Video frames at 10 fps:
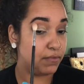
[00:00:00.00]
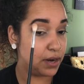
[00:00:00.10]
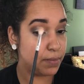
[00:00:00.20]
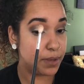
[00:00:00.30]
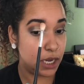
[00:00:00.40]

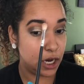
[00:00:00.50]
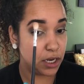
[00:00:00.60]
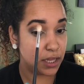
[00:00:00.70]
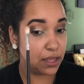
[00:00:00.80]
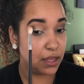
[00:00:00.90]
right up
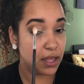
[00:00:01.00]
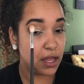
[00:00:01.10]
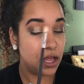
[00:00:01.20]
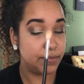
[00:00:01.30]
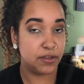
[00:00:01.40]
here.
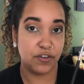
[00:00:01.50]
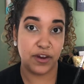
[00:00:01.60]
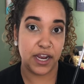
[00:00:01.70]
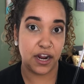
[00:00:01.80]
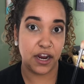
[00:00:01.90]
Helped us
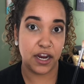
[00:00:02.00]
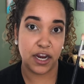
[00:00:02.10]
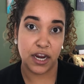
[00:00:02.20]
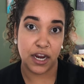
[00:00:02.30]
create our